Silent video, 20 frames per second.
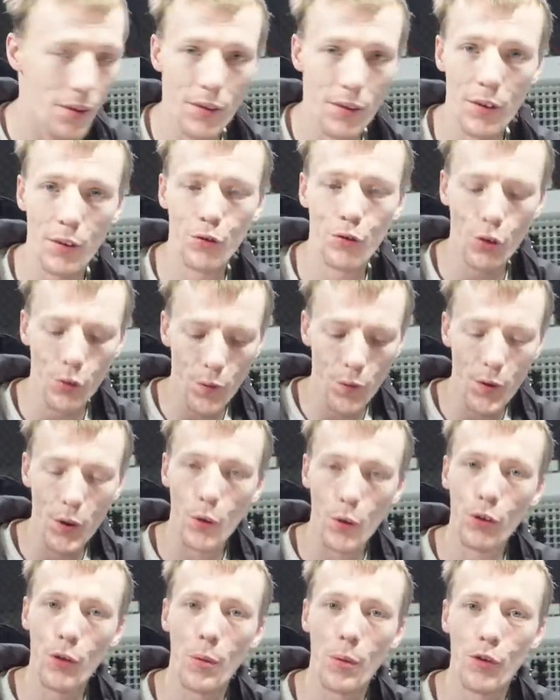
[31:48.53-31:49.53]
So just for the
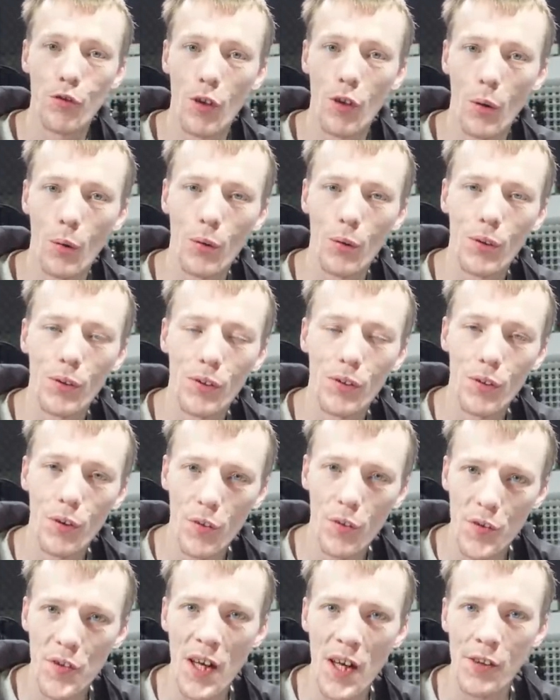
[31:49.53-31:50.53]
ultimate troll,
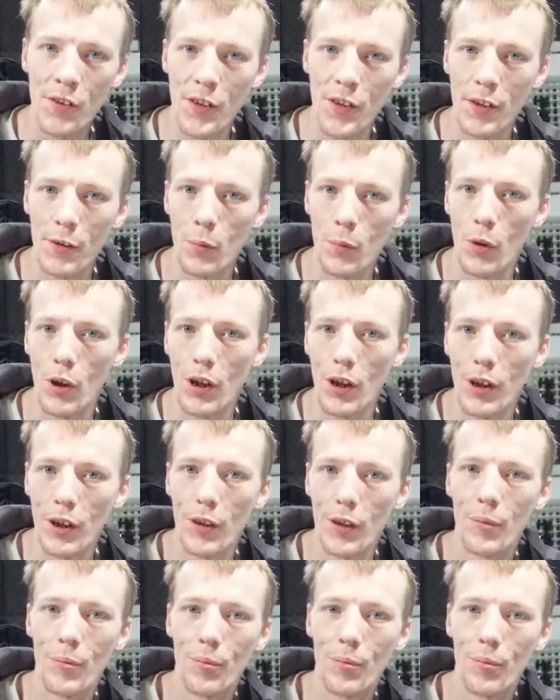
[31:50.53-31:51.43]
does a test disk work?